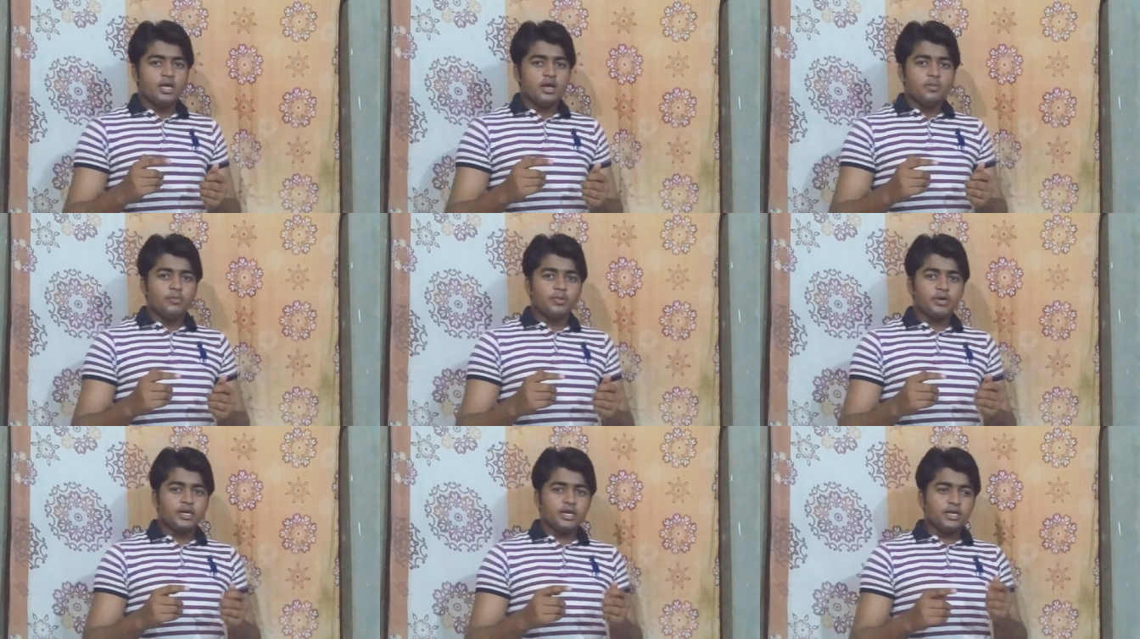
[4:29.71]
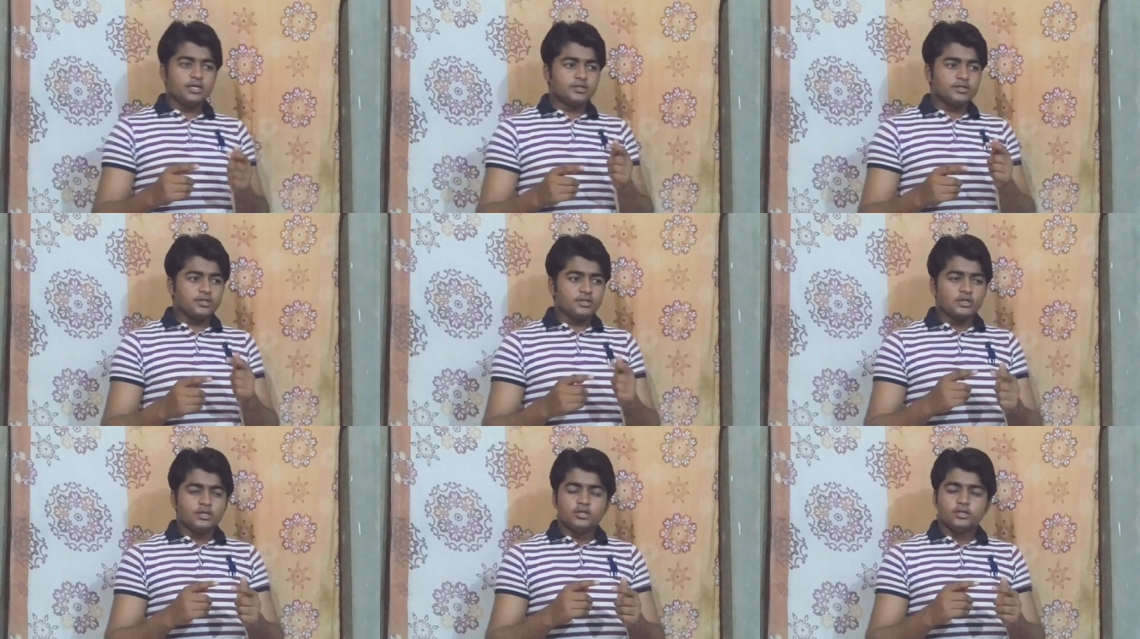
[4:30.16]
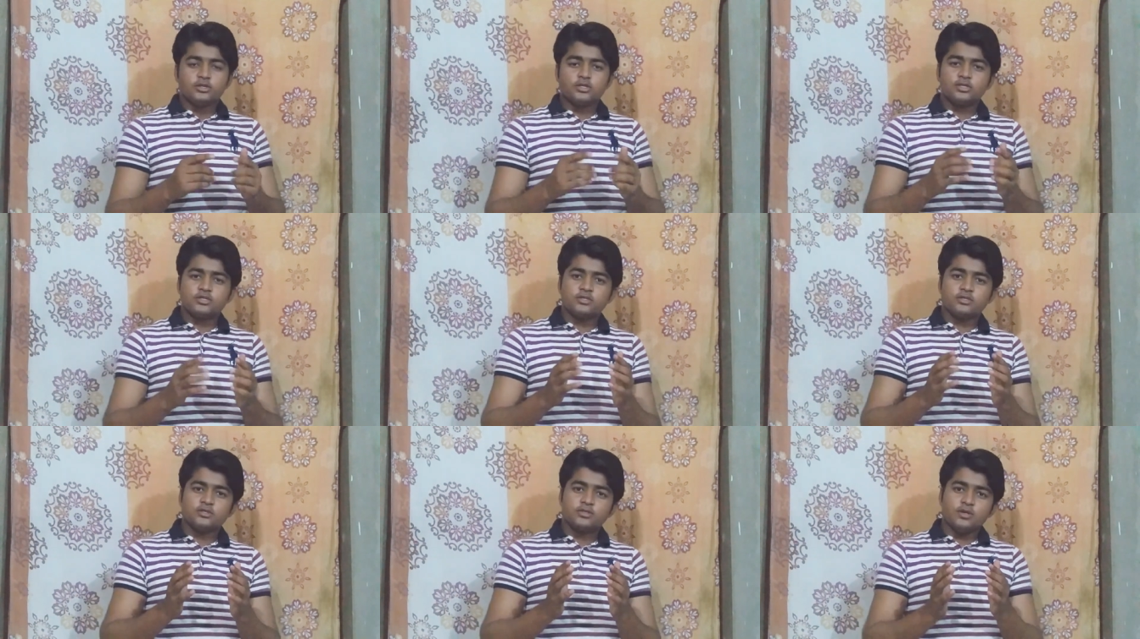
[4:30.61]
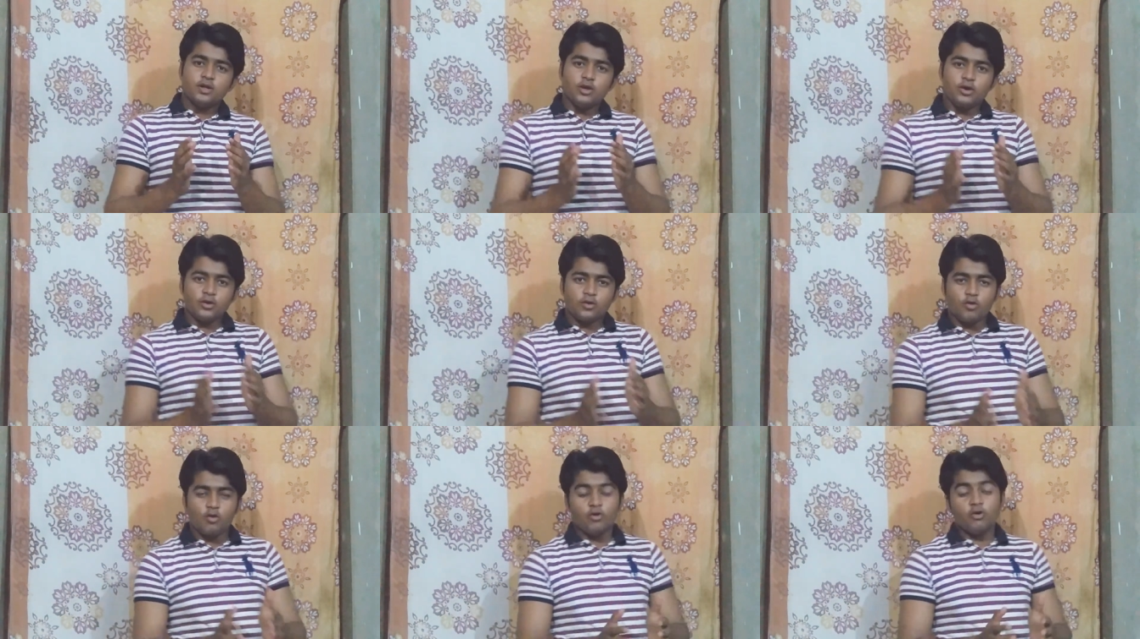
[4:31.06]
because this is
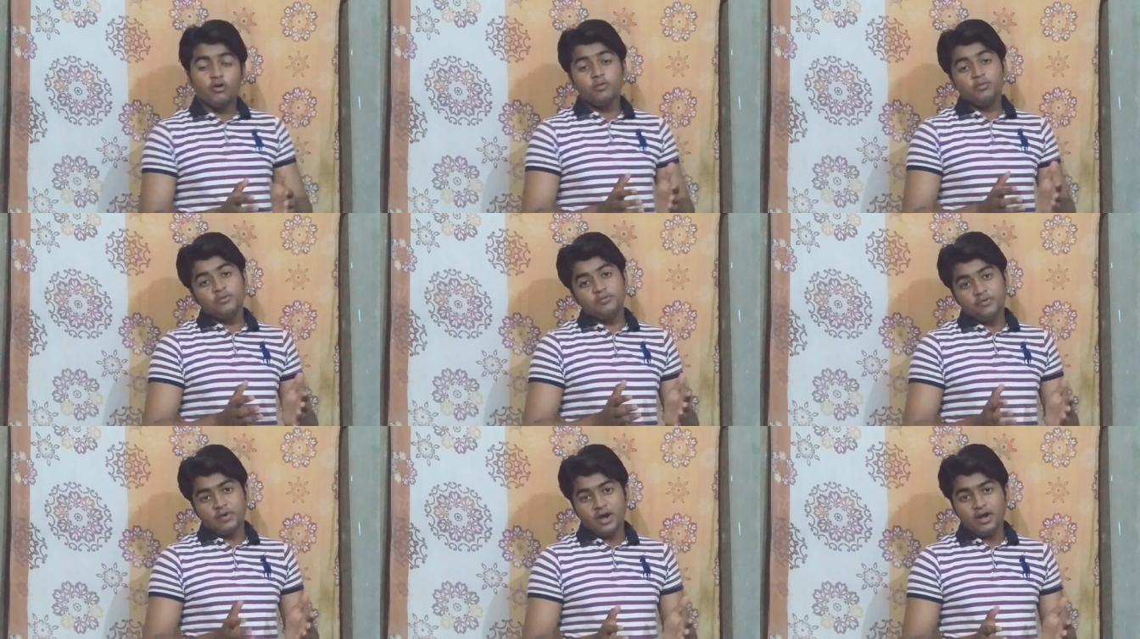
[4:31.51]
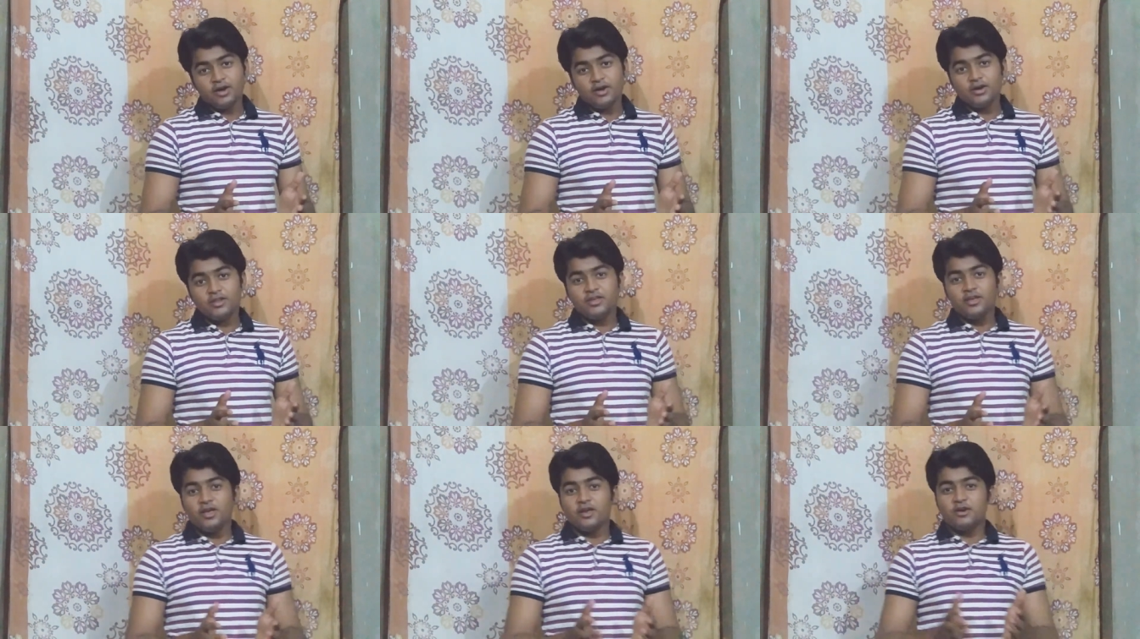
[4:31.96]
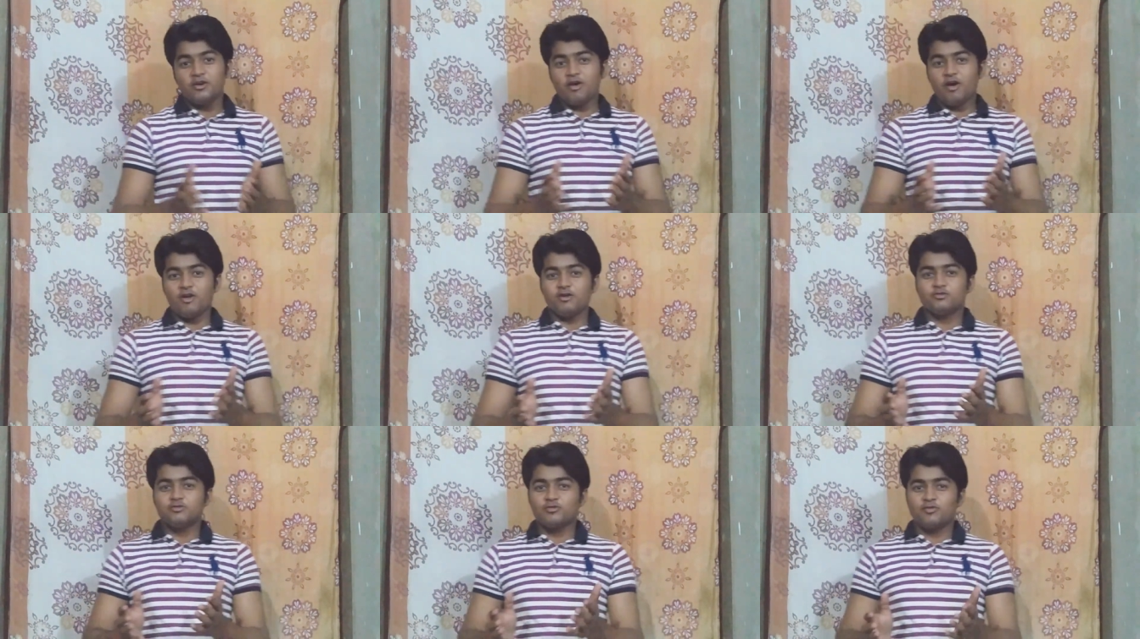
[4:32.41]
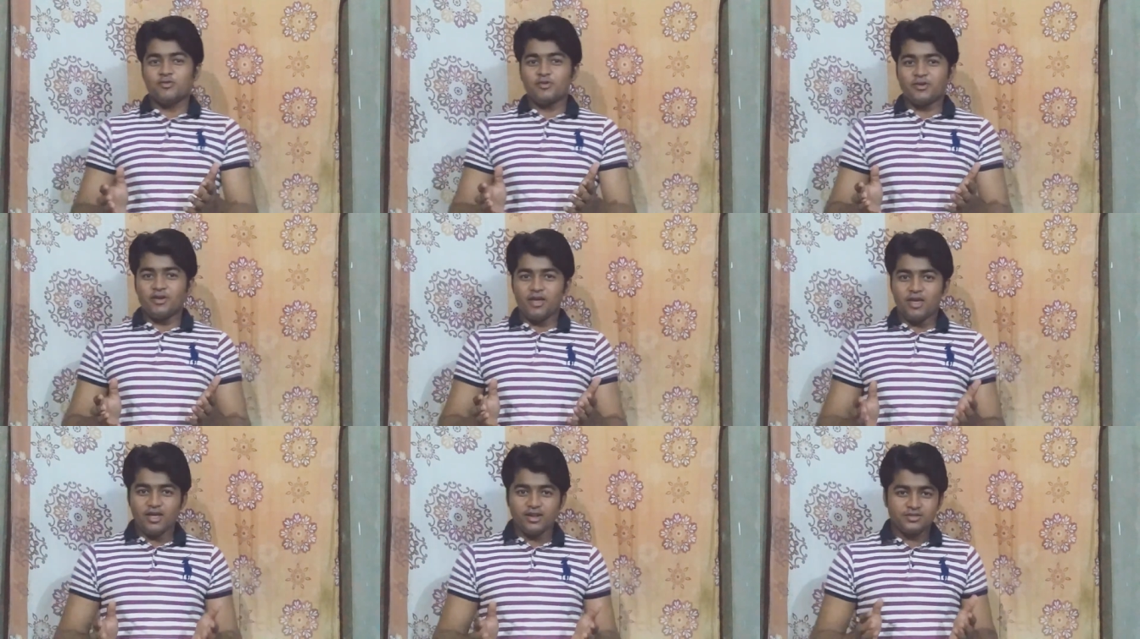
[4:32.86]
economy friendly and also our
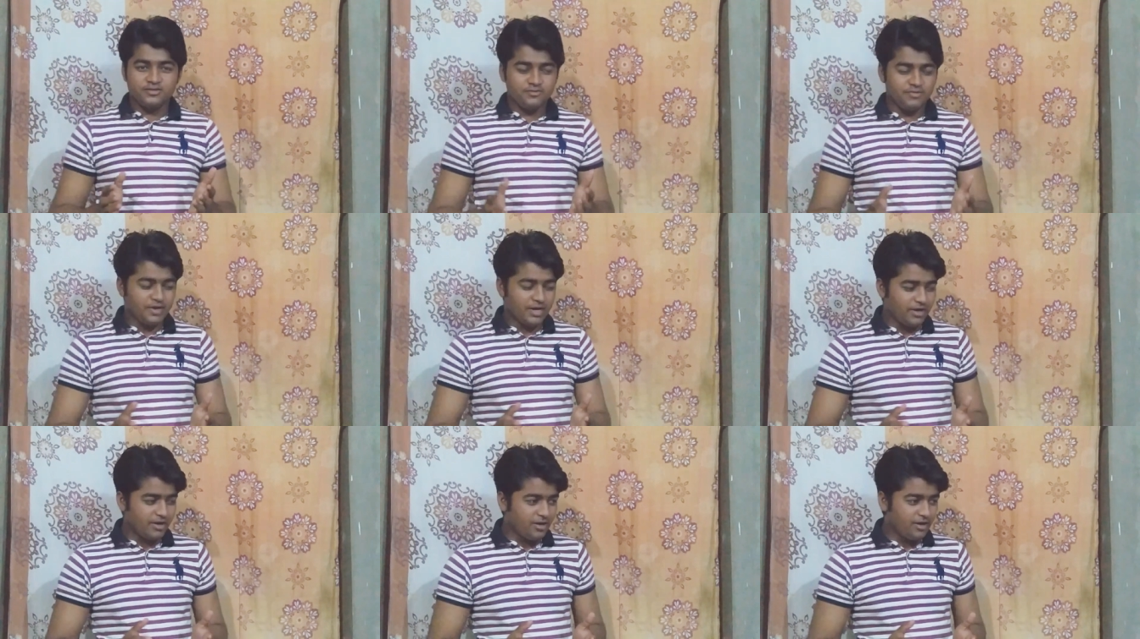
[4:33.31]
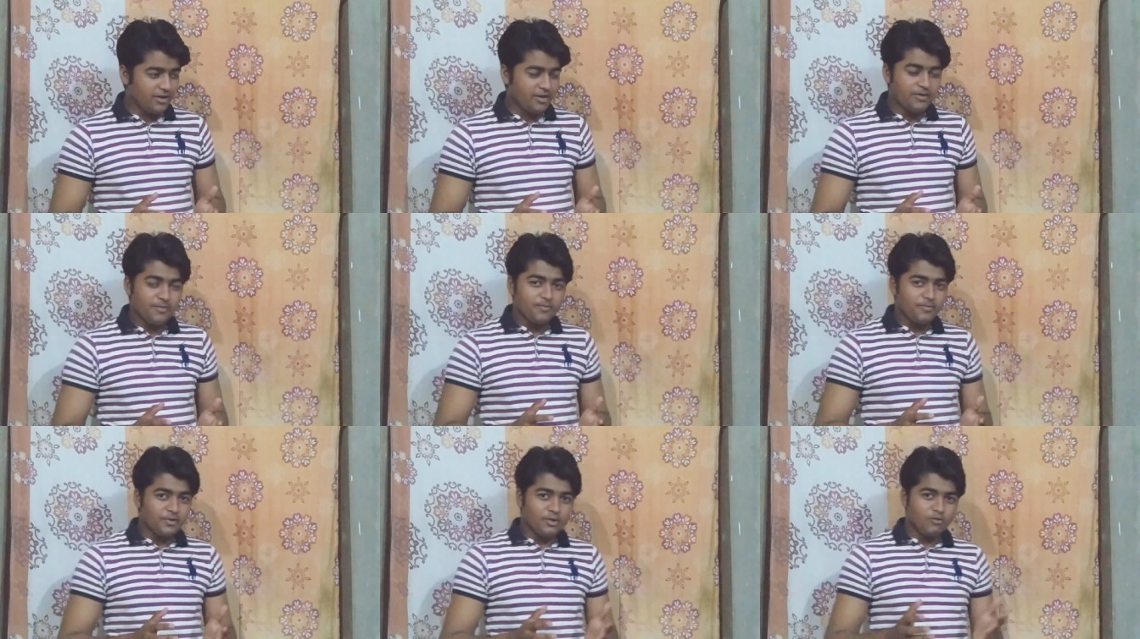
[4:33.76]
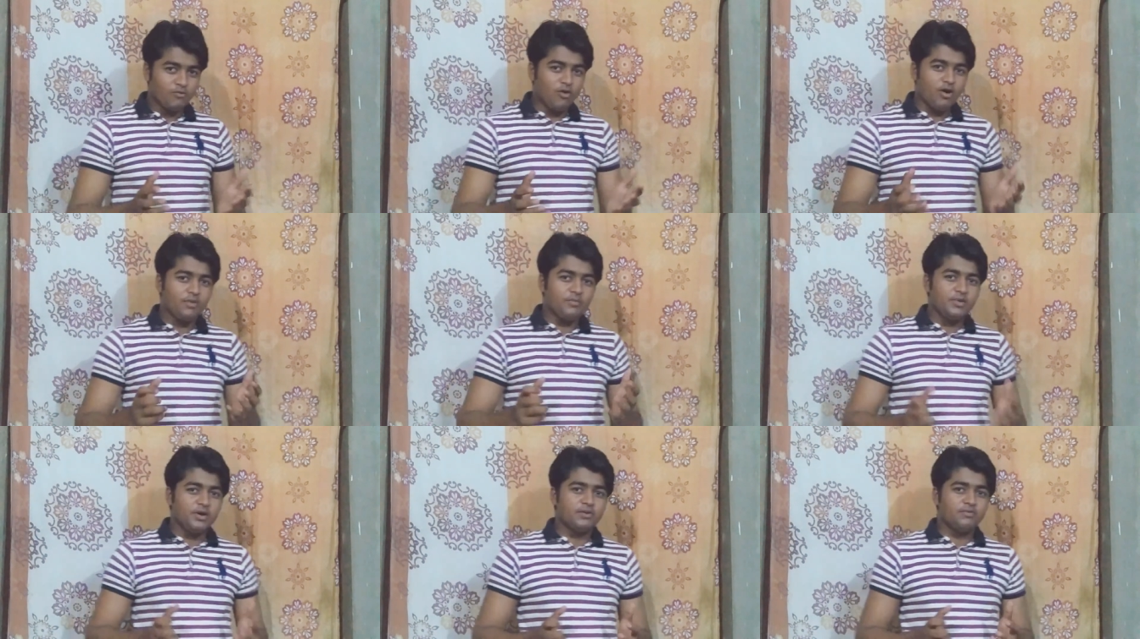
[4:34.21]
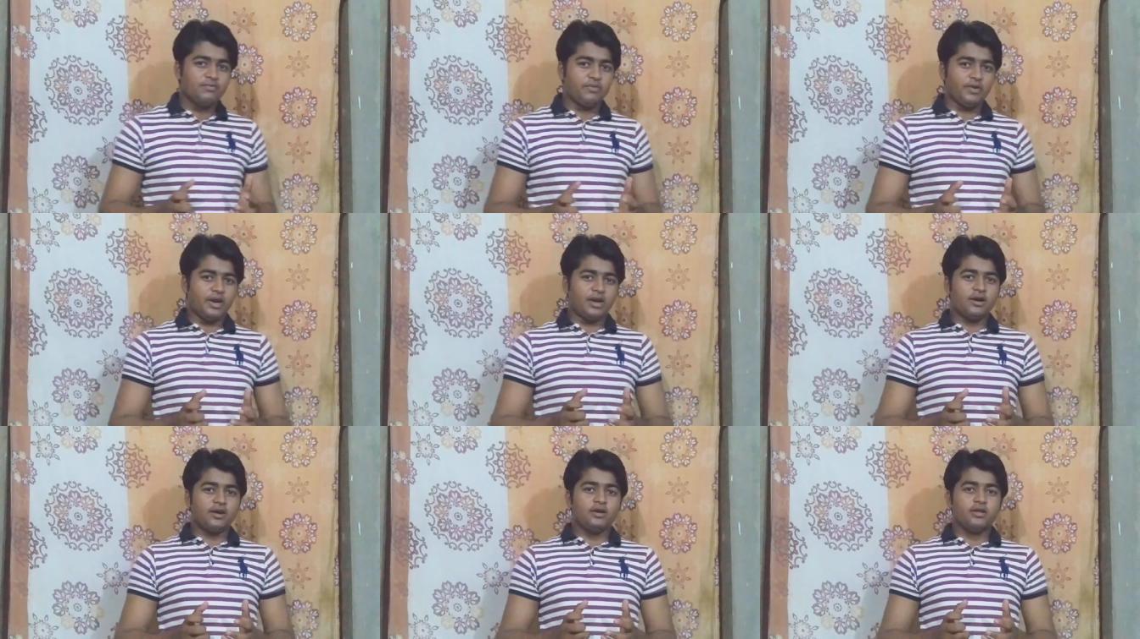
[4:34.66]
health friendly, environment
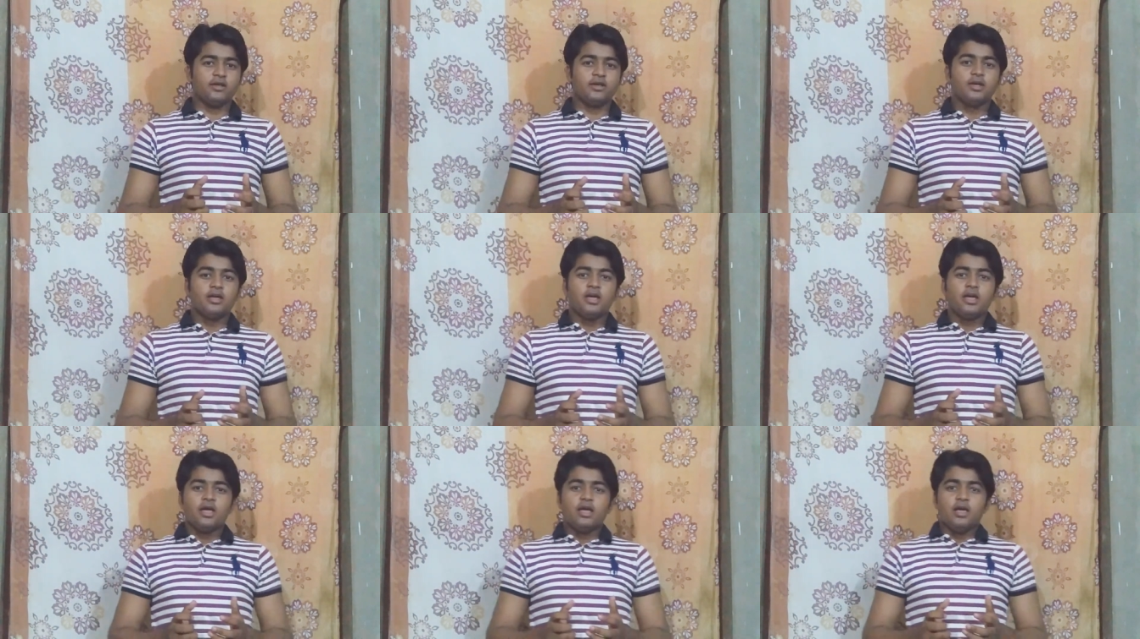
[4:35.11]
friendly.